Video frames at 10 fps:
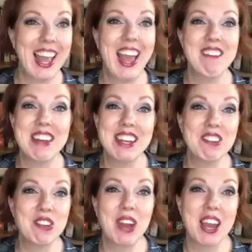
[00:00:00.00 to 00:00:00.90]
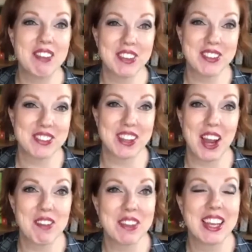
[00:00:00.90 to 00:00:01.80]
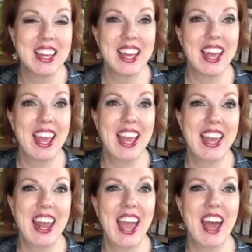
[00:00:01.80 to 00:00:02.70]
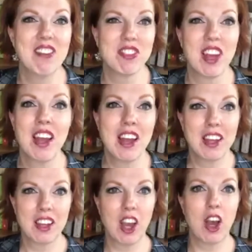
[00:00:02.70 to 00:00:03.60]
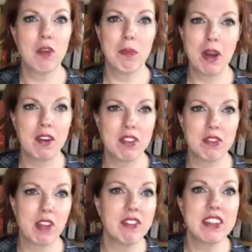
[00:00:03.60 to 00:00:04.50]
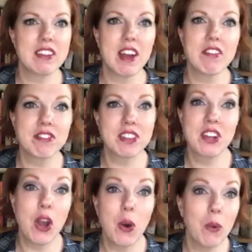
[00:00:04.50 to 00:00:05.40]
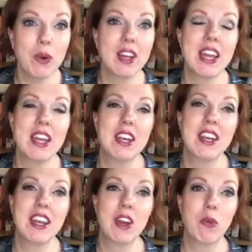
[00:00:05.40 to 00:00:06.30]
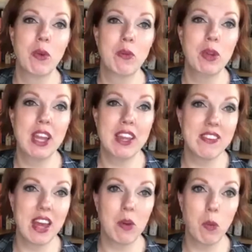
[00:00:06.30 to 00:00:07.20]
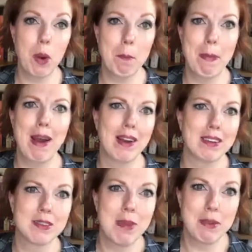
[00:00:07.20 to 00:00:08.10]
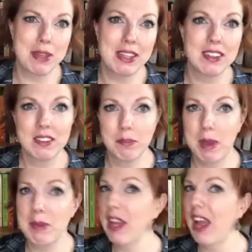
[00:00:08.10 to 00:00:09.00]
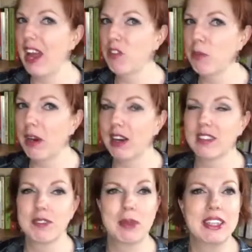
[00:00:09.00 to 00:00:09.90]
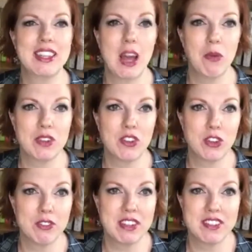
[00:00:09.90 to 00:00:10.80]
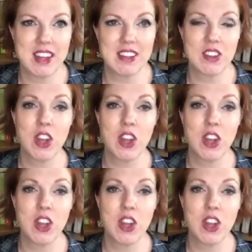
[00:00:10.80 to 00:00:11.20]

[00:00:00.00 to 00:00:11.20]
Have any of you ever stopped at half cup of the fluffy stuff? No. When we ate that one box, maybe a half a box, but that was a serving size.